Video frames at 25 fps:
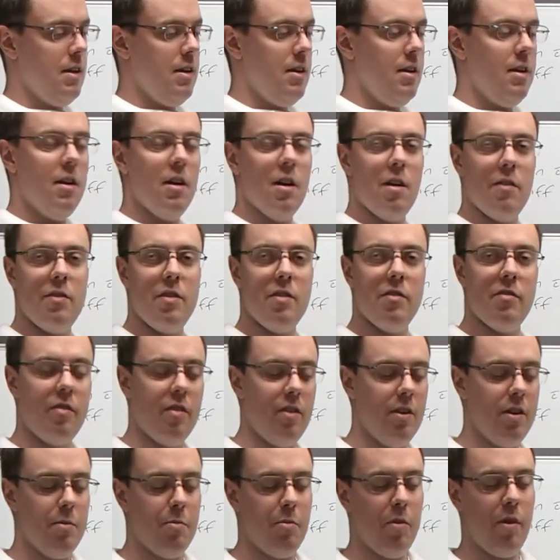of your
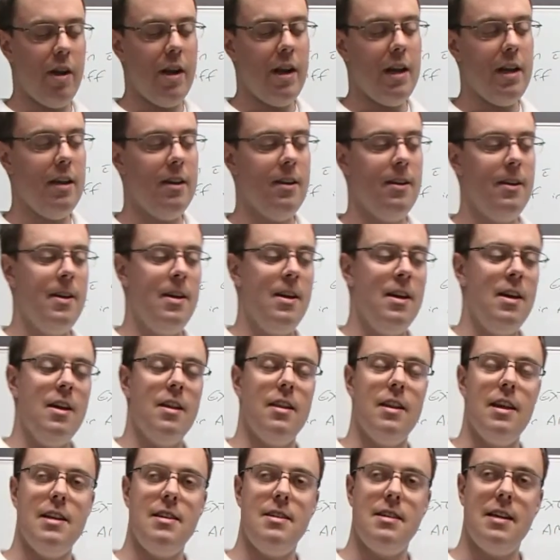vertebrae,
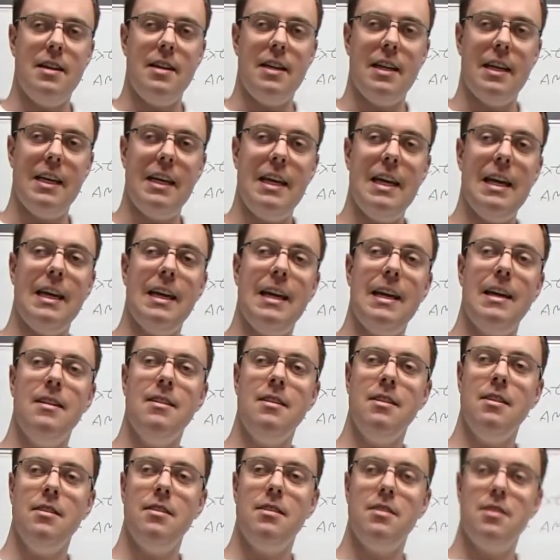they tend to kick
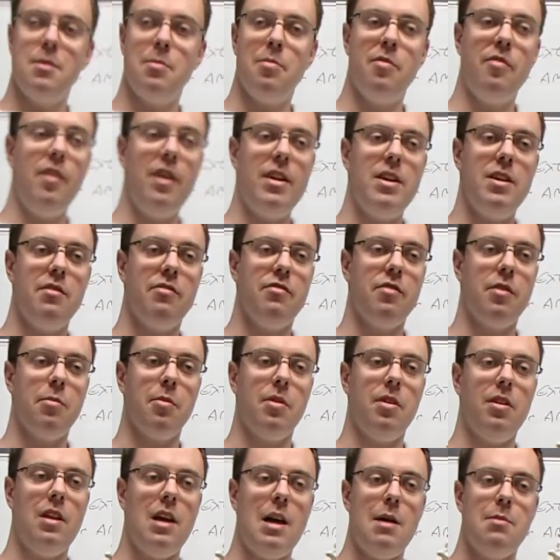in to prevent you from
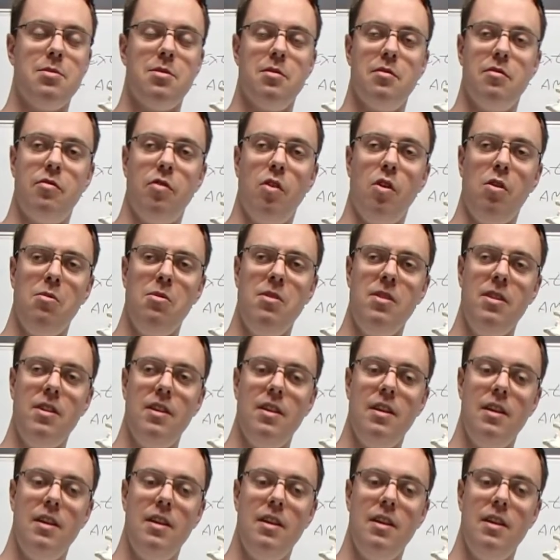collapsing forward.